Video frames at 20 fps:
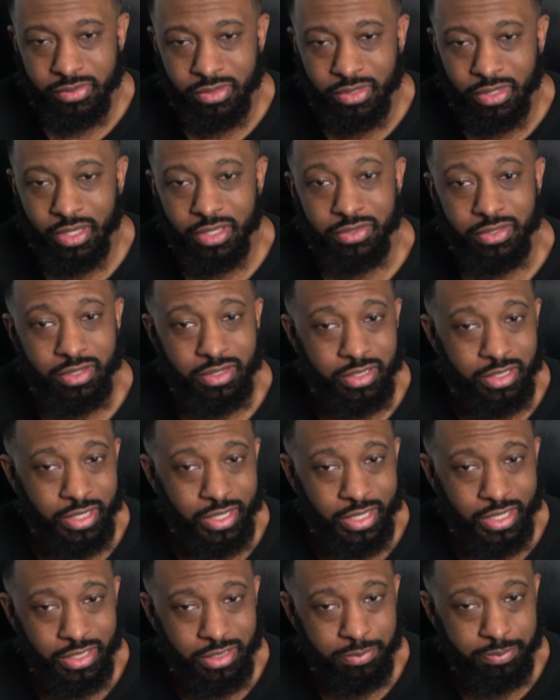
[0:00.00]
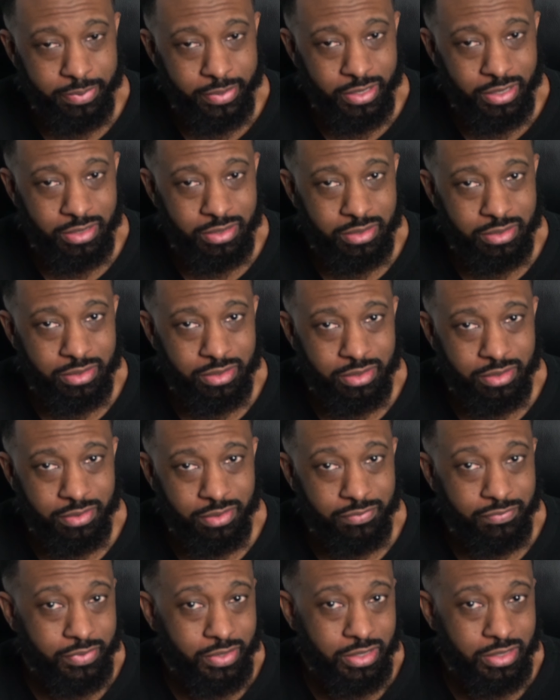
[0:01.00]
And then he had he played the
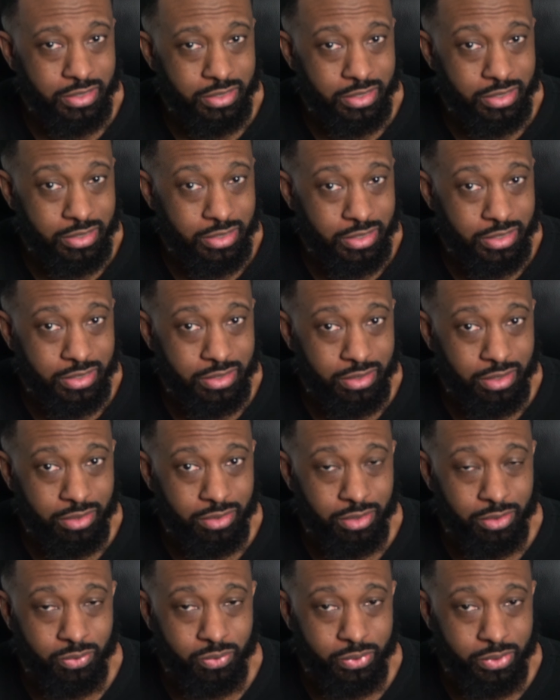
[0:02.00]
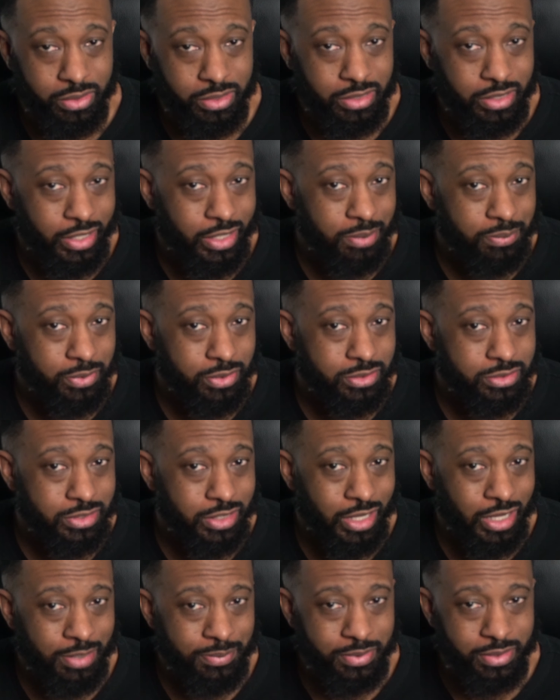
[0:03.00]
the villain and did a, a really damn good
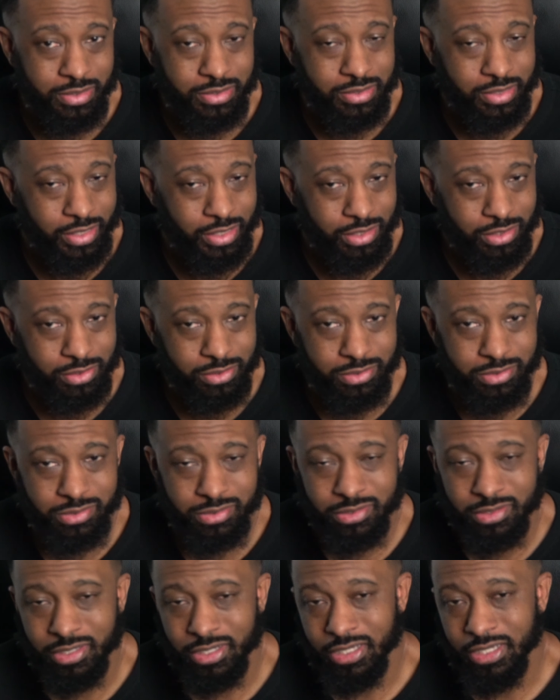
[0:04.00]
job in Takers.